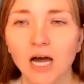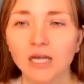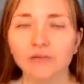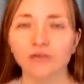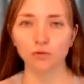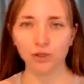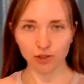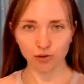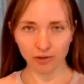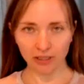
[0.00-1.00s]
And if you
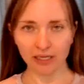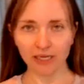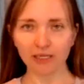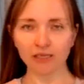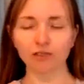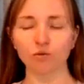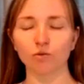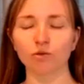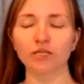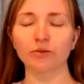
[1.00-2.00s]
wish, you can lean
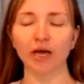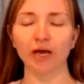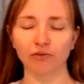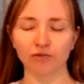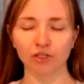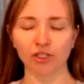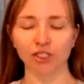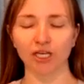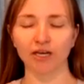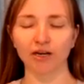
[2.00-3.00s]
towards the back of the
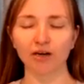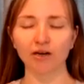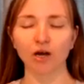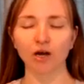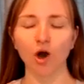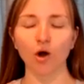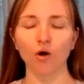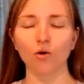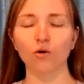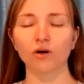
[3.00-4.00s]
chair
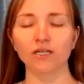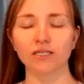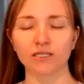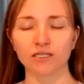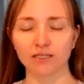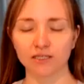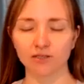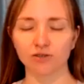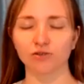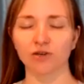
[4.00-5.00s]
or sit
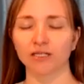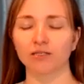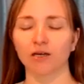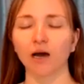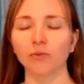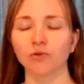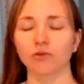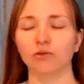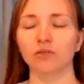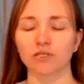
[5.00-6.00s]
straight up.
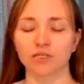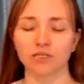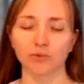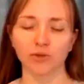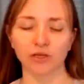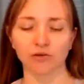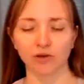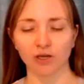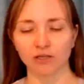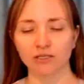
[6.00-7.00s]
So this is something you
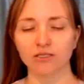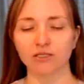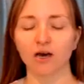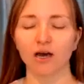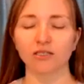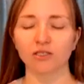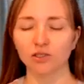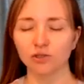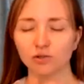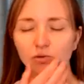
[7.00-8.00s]
can decide and
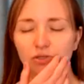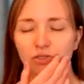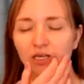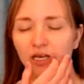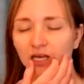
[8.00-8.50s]
choose.